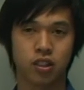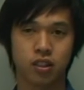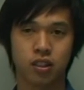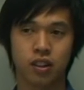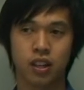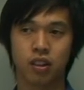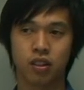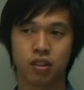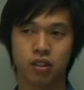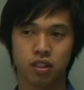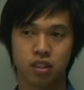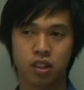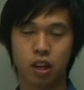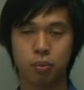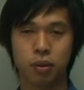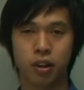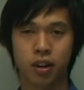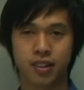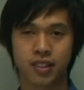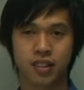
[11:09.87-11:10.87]
So it could stop
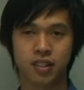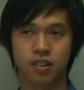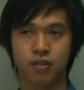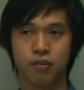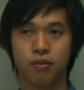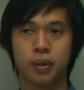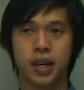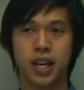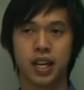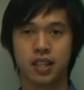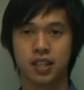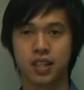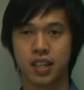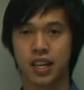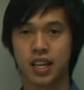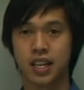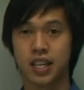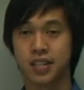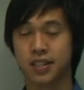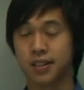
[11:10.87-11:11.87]
the oxygen from getting to that
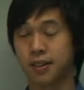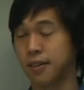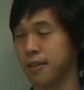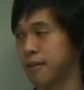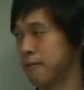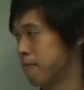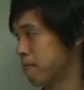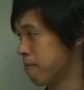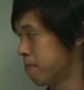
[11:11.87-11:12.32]
inner sodium.